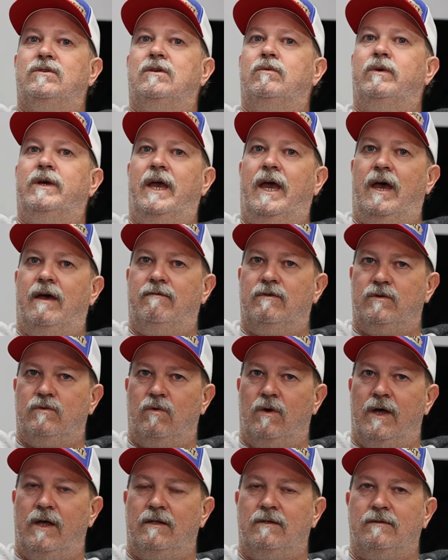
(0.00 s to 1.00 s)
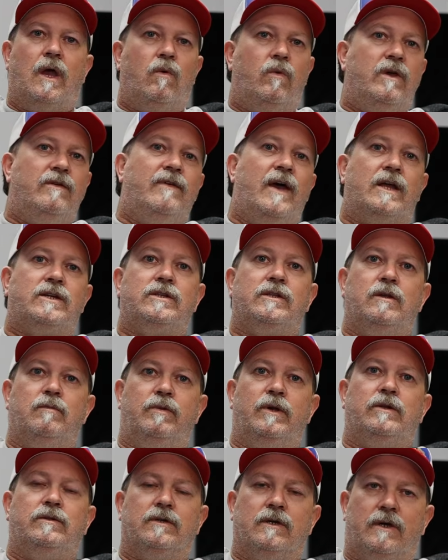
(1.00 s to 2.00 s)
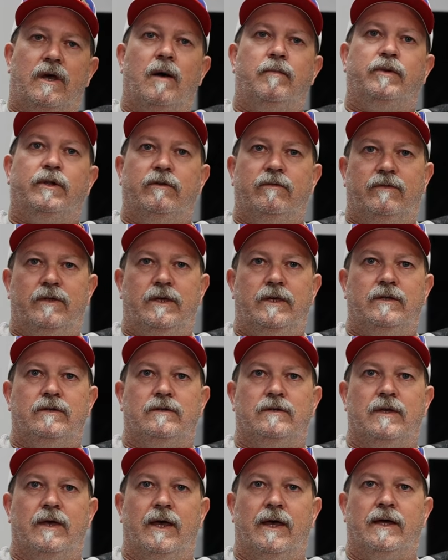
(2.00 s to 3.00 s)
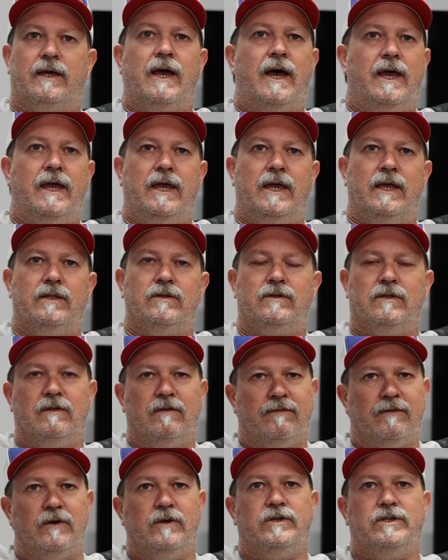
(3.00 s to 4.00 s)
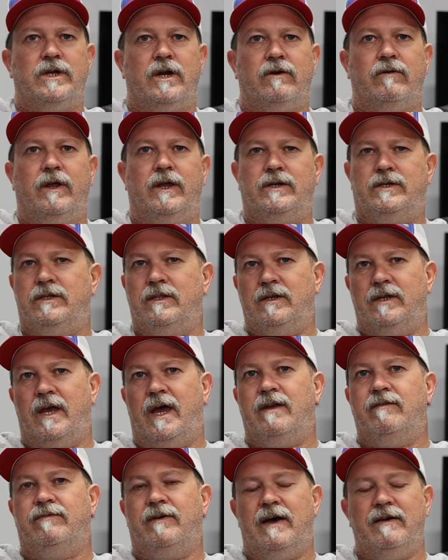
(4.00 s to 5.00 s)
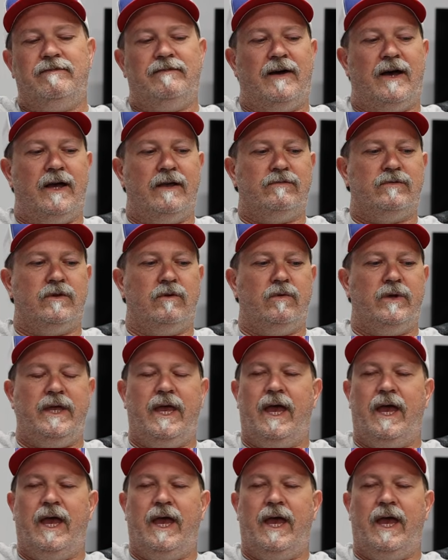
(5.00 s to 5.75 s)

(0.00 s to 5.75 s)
that we have as well. Now, we've actually built a couple of these Cayennes in the first generation, the 955. So we